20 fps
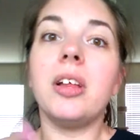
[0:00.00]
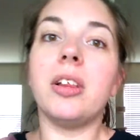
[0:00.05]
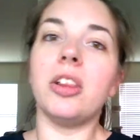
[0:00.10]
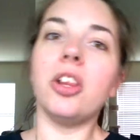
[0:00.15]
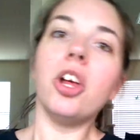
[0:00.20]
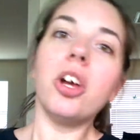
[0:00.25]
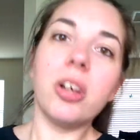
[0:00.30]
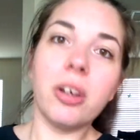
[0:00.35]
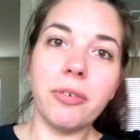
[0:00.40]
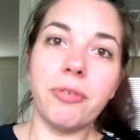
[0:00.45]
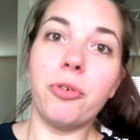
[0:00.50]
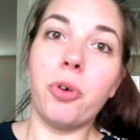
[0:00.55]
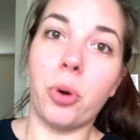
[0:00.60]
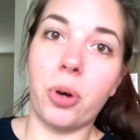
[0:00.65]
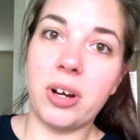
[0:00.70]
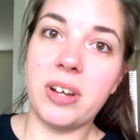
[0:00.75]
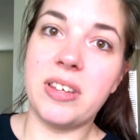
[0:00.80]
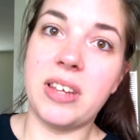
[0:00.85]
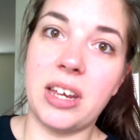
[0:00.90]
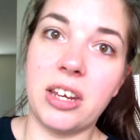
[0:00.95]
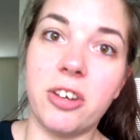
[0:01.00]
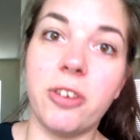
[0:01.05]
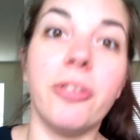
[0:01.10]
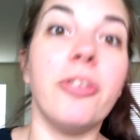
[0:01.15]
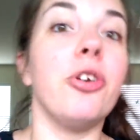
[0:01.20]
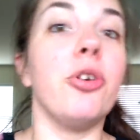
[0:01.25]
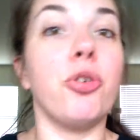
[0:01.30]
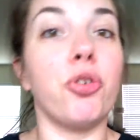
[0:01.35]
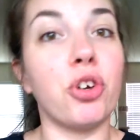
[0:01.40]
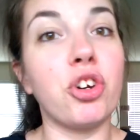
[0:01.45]
Look, of course, into
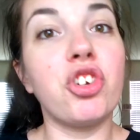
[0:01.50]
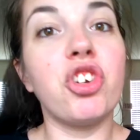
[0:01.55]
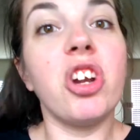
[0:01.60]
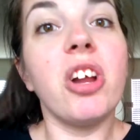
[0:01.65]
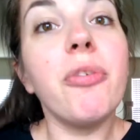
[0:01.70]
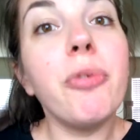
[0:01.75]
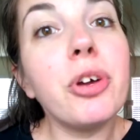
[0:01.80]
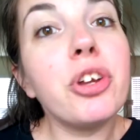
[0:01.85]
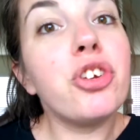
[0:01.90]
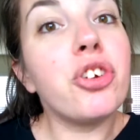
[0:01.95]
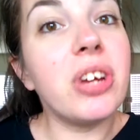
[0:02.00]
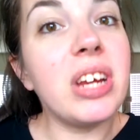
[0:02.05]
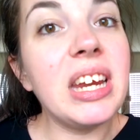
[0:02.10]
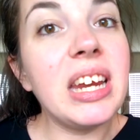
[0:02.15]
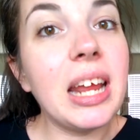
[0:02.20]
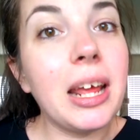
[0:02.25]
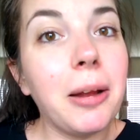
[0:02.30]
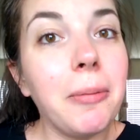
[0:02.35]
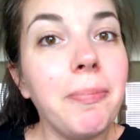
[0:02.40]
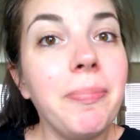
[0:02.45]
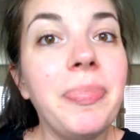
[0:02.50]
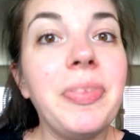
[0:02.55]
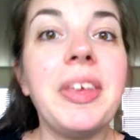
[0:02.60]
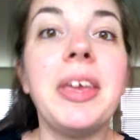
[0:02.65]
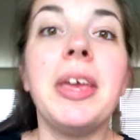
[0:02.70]
the nutrition of what you're eating,